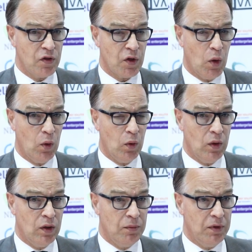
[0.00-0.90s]
So
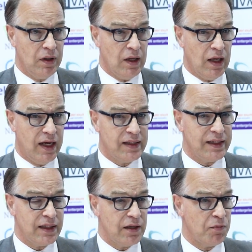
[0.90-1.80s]
I
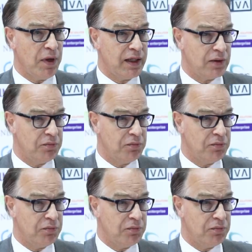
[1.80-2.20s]
think it is my